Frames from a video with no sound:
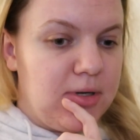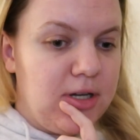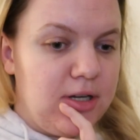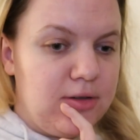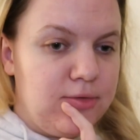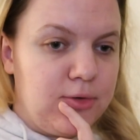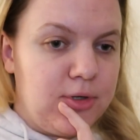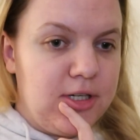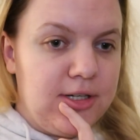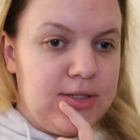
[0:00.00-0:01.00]
below for
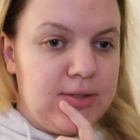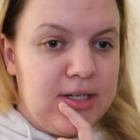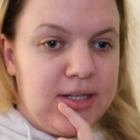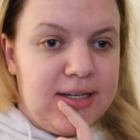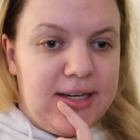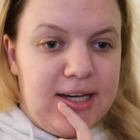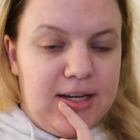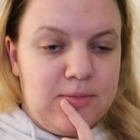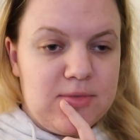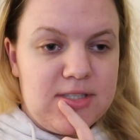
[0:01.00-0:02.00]
you.
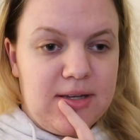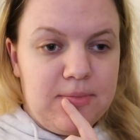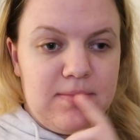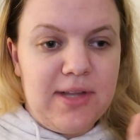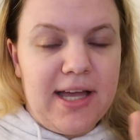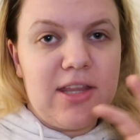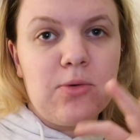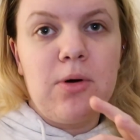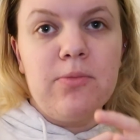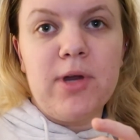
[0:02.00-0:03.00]
Some, like
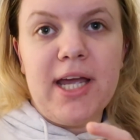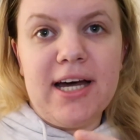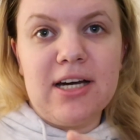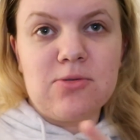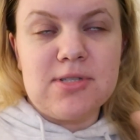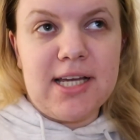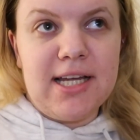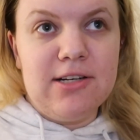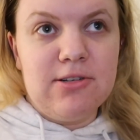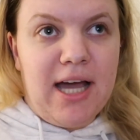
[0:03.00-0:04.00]
the one we had was like
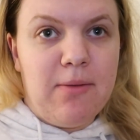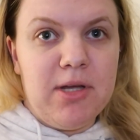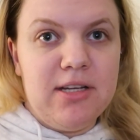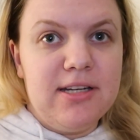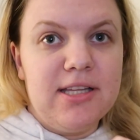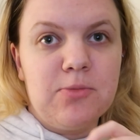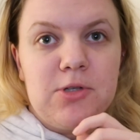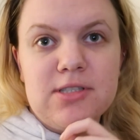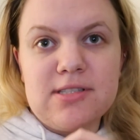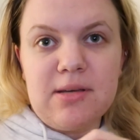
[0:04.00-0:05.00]
a little cabin in the
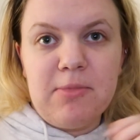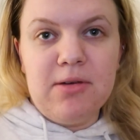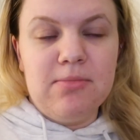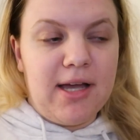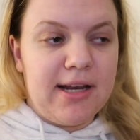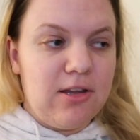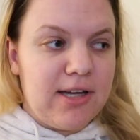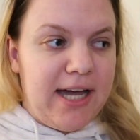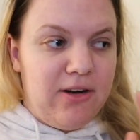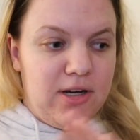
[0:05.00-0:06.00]
woods. Some of them like
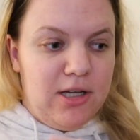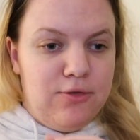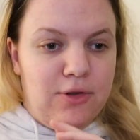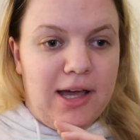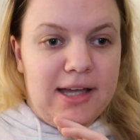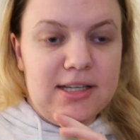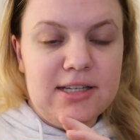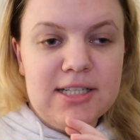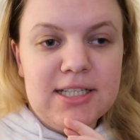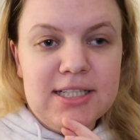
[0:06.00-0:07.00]
look out over
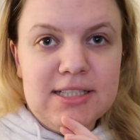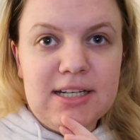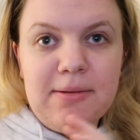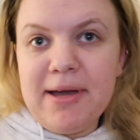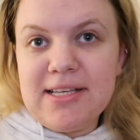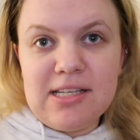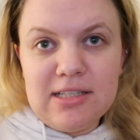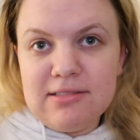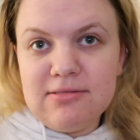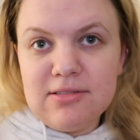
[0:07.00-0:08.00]
like
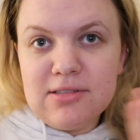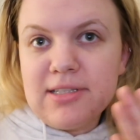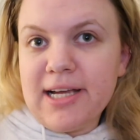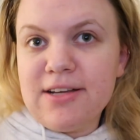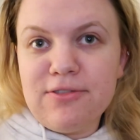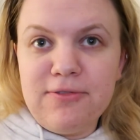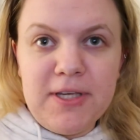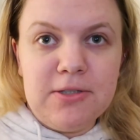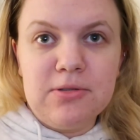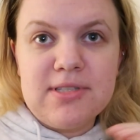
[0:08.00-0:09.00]
amazing like
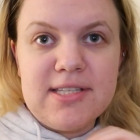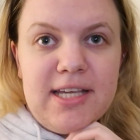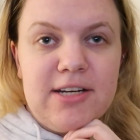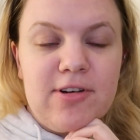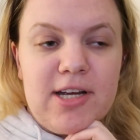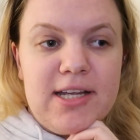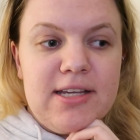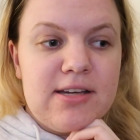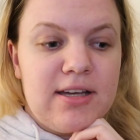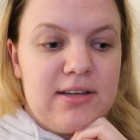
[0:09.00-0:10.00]
field
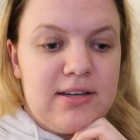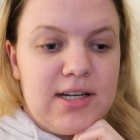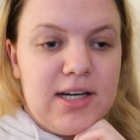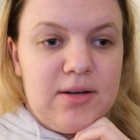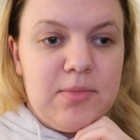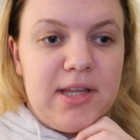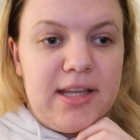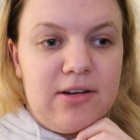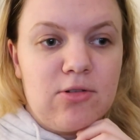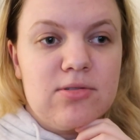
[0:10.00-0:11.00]
scenery, and
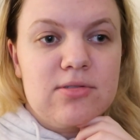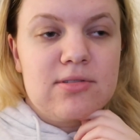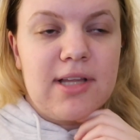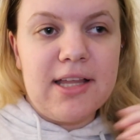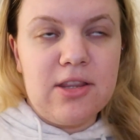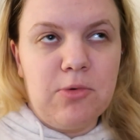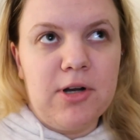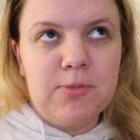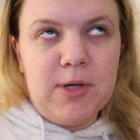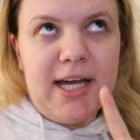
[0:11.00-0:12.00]
they're like, the
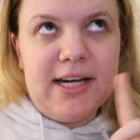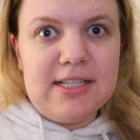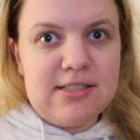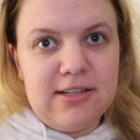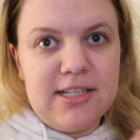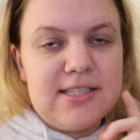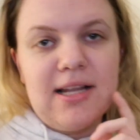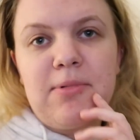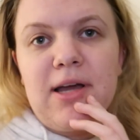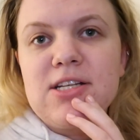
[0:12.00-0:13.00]
one we had only
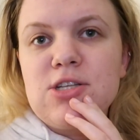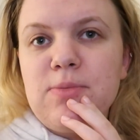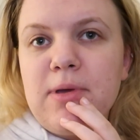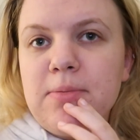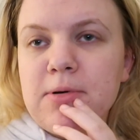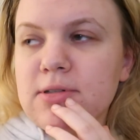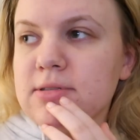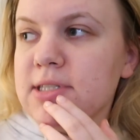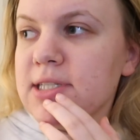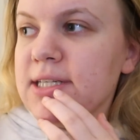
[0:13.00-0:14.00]
slept like 2
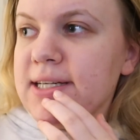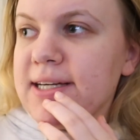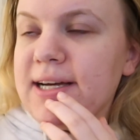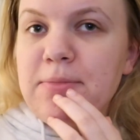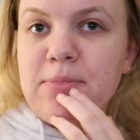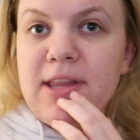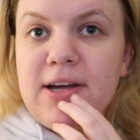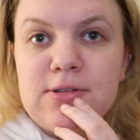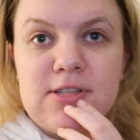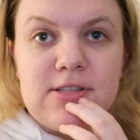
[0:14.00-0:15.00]
people, but
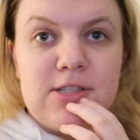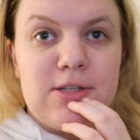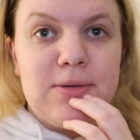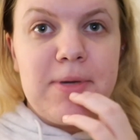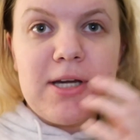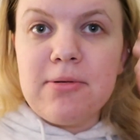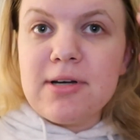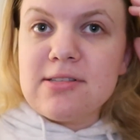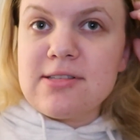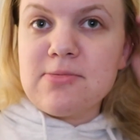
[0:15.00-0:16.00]
they also do bigger
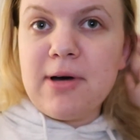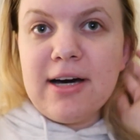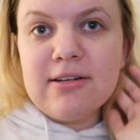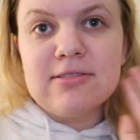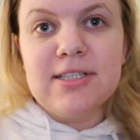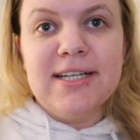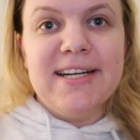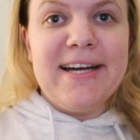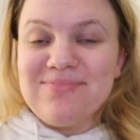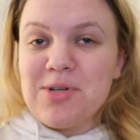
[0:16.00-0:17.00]
ones as well.
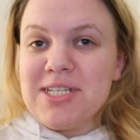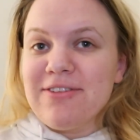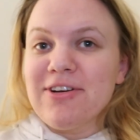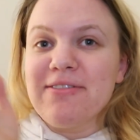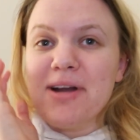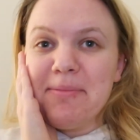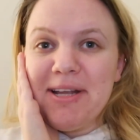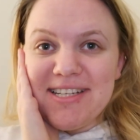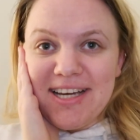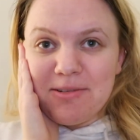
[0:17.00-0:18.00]
Would definitely
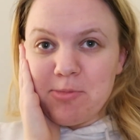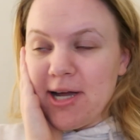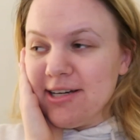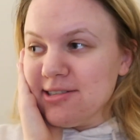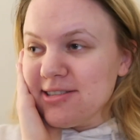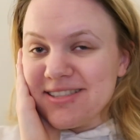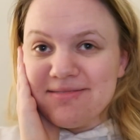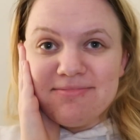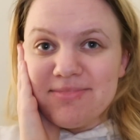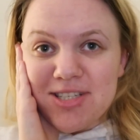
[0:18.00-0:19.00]
recommend it. And Wales,
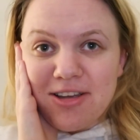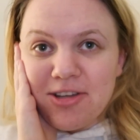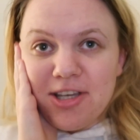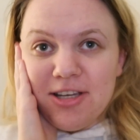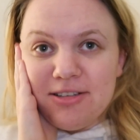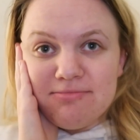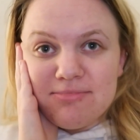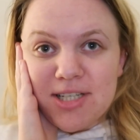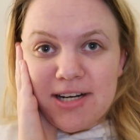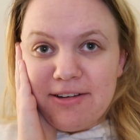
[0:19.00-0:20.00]
so cute.
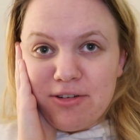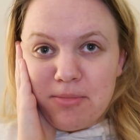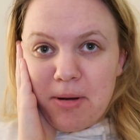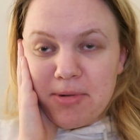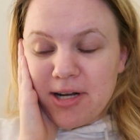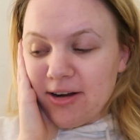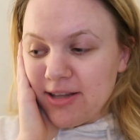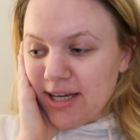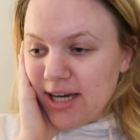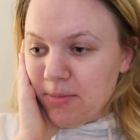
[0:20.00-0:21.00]
Don't ever remember
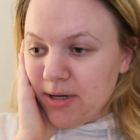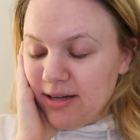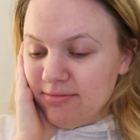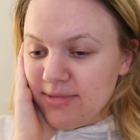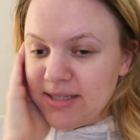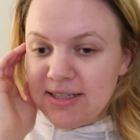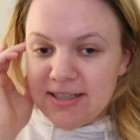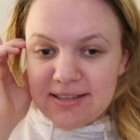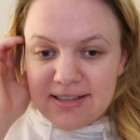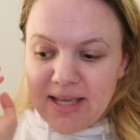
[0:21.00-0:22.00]
going there, but
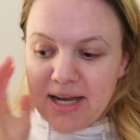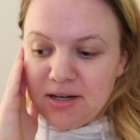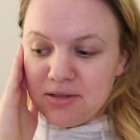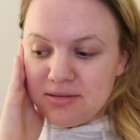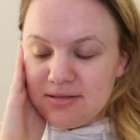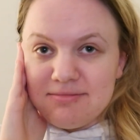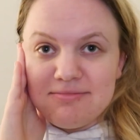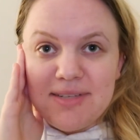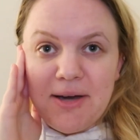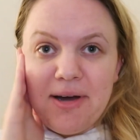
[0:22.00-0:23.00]
now
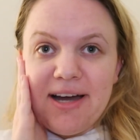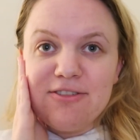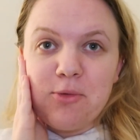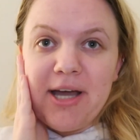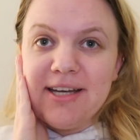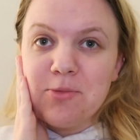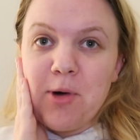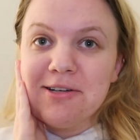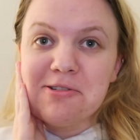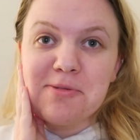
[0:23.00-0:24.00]
I have
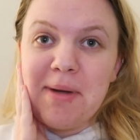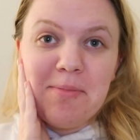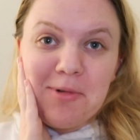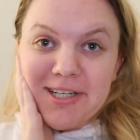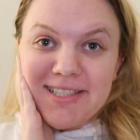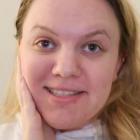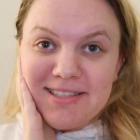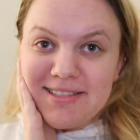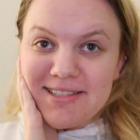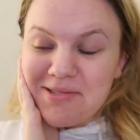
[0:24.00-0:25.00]
Welsh
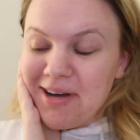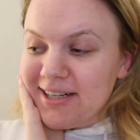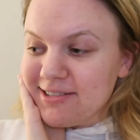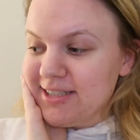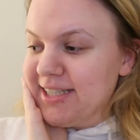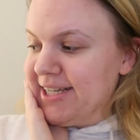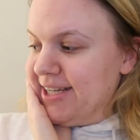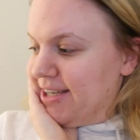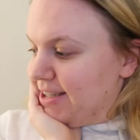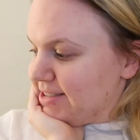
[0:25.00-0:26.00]
memories as well.
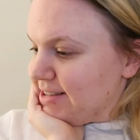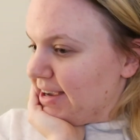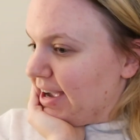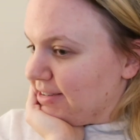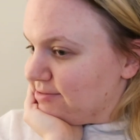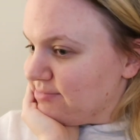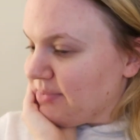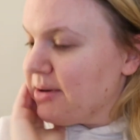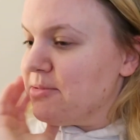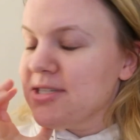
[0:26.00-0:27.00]
So yeah,
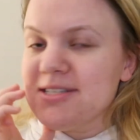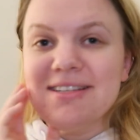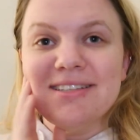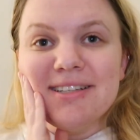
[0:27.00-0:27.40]
it was